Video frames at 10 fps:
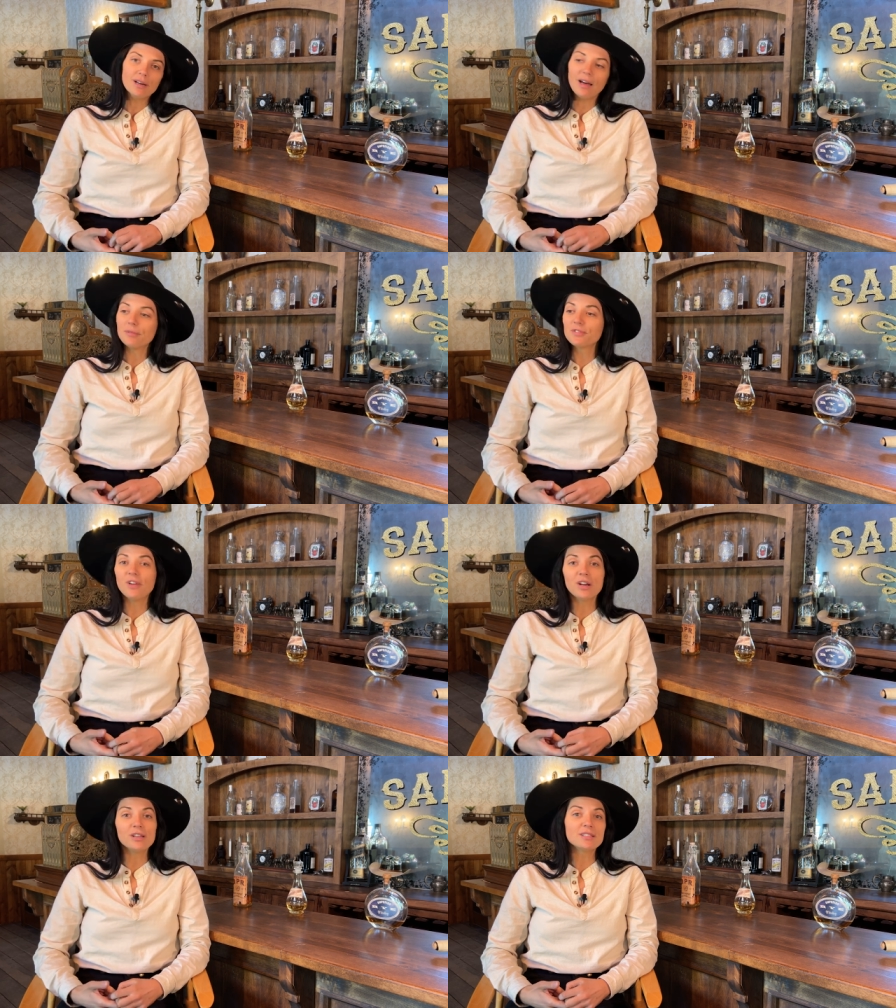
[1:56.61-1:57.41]
Uh, I was
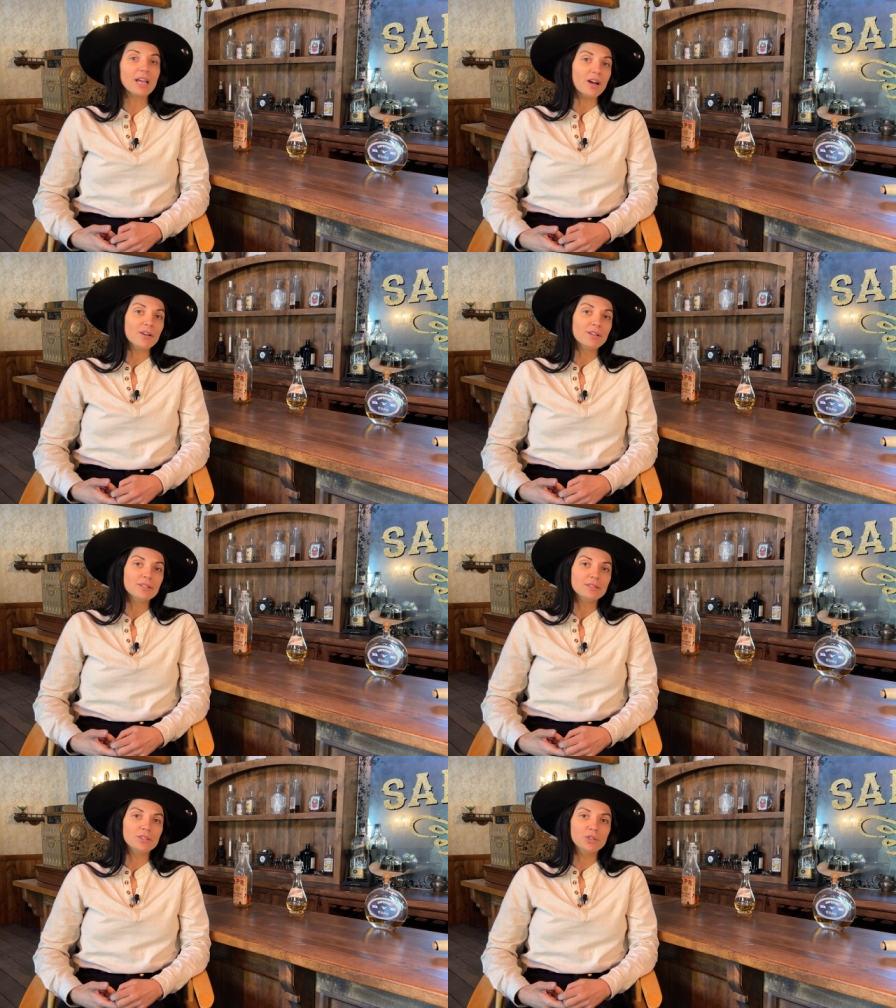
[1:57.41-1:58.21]
very scared
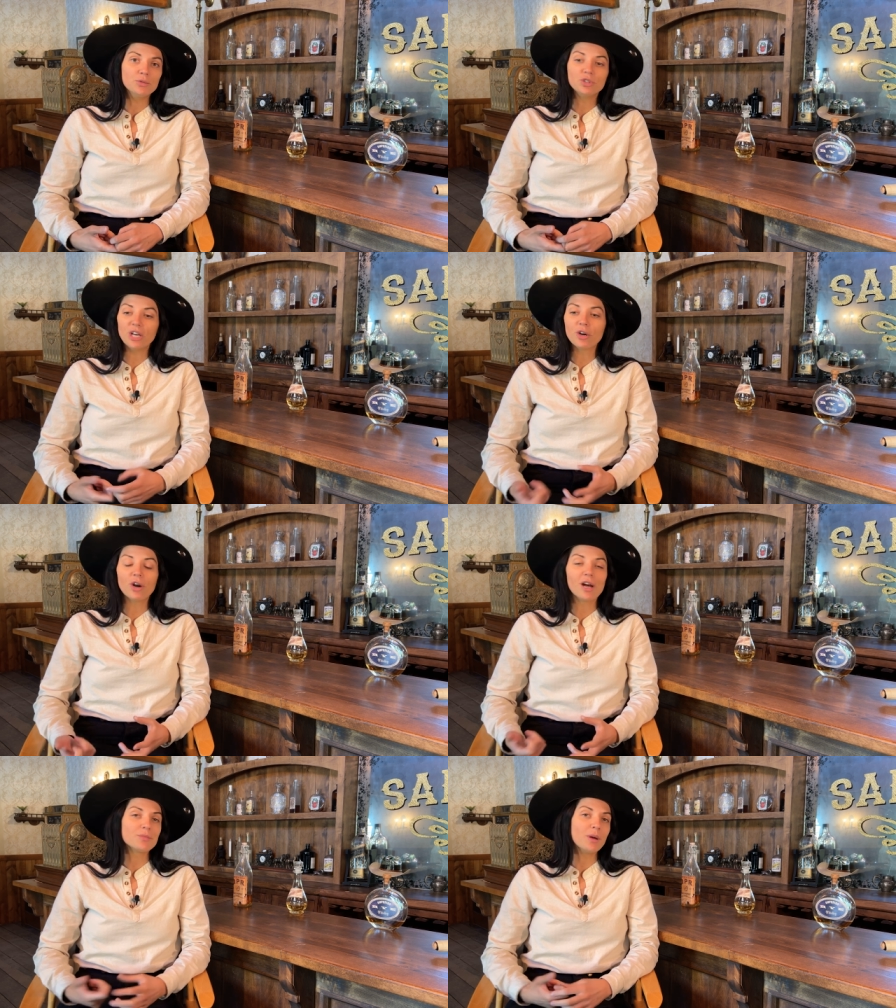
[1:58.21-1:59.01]
to share
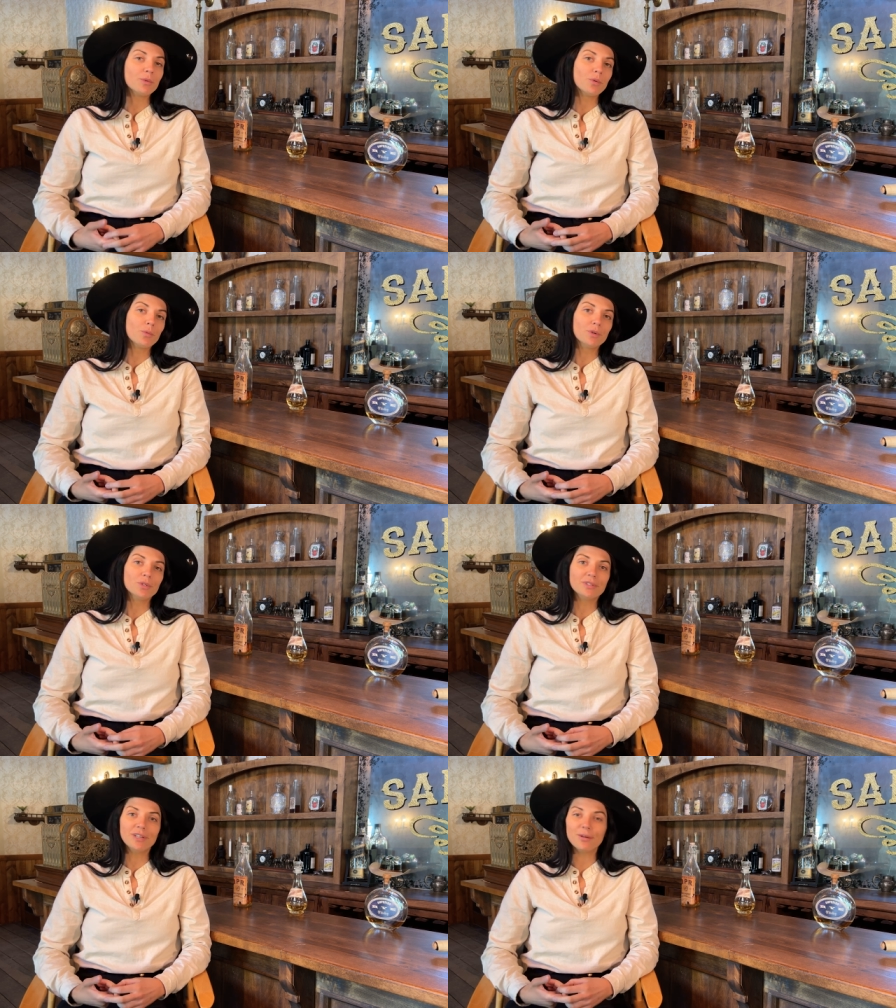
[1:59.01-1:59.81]
Crossbite with the
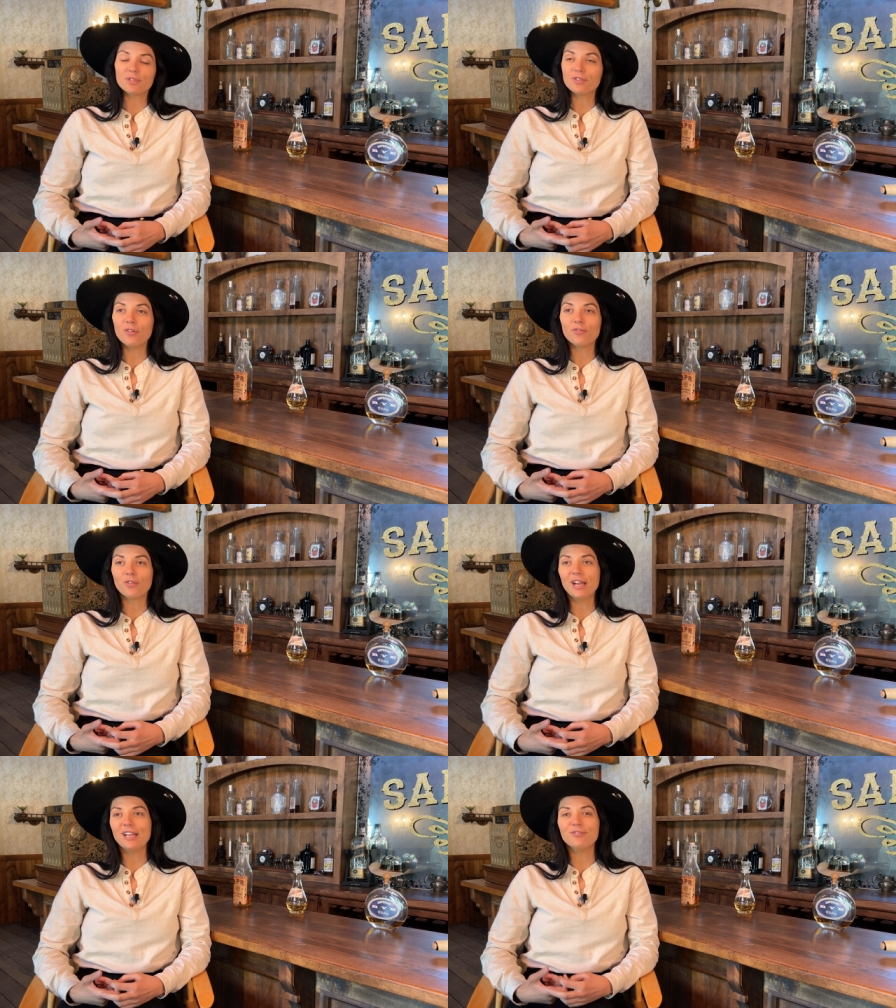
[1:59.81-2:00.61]
world. I was
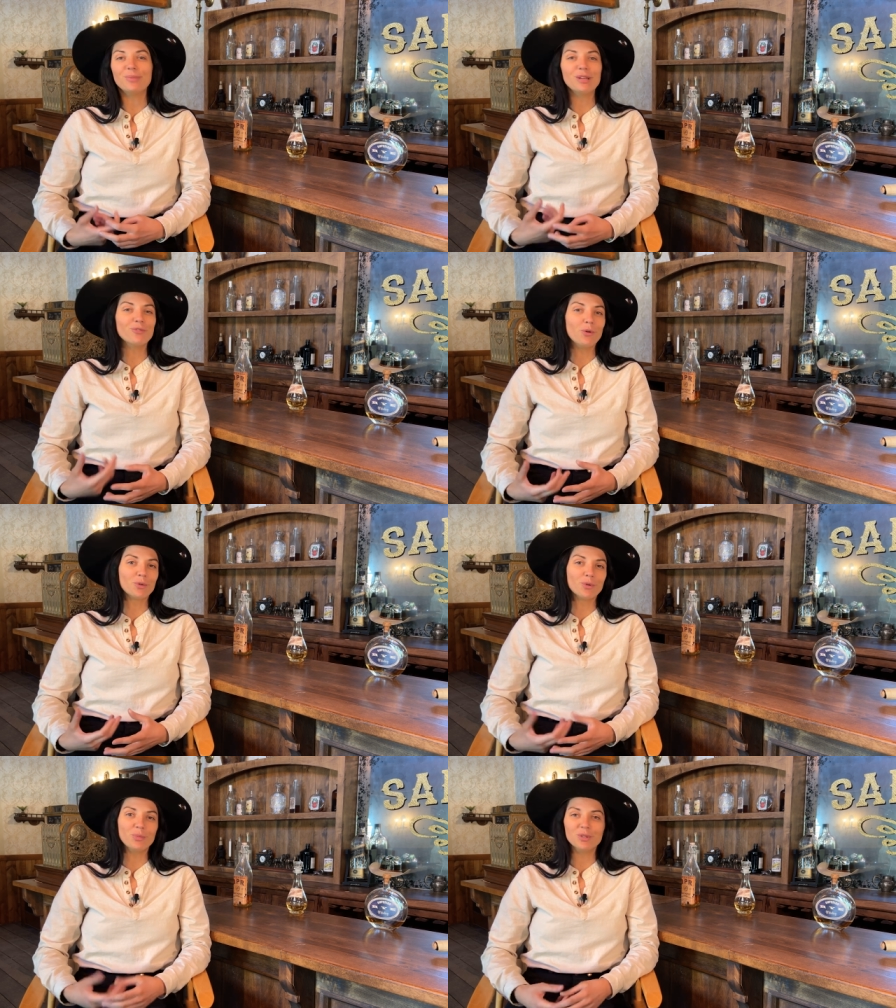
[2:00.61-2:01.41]
afraid of being
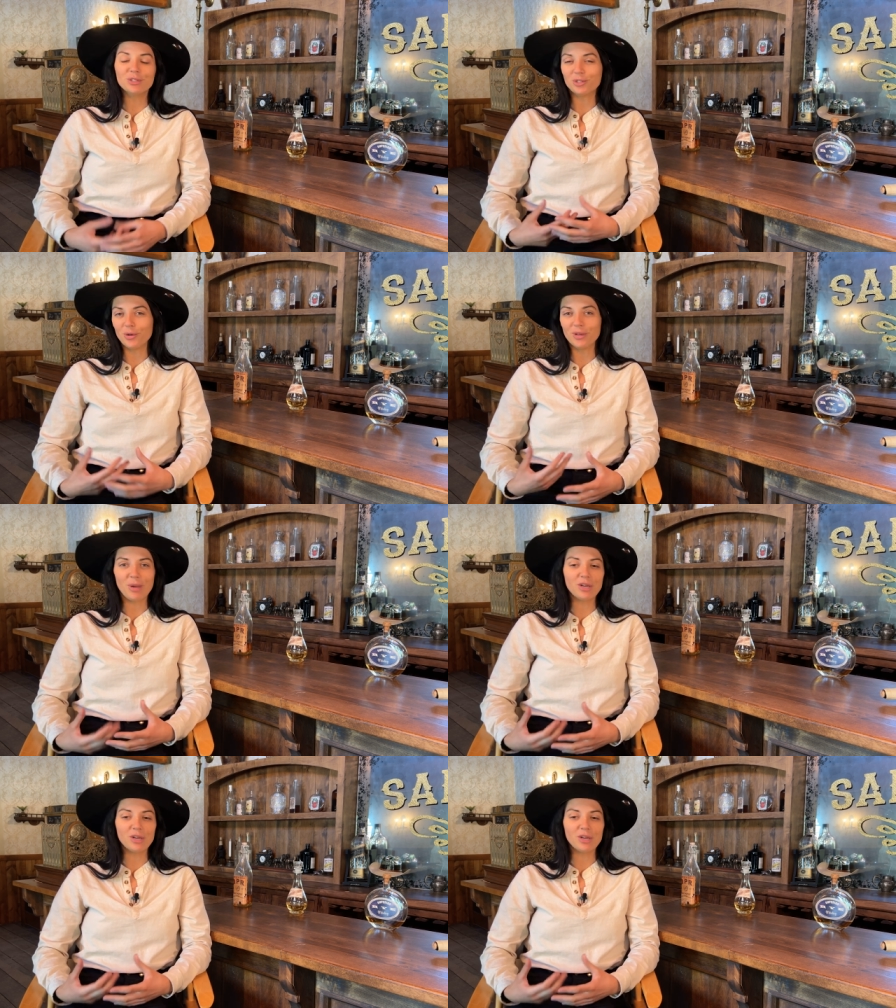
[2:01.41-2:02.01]
vulnerable and showing my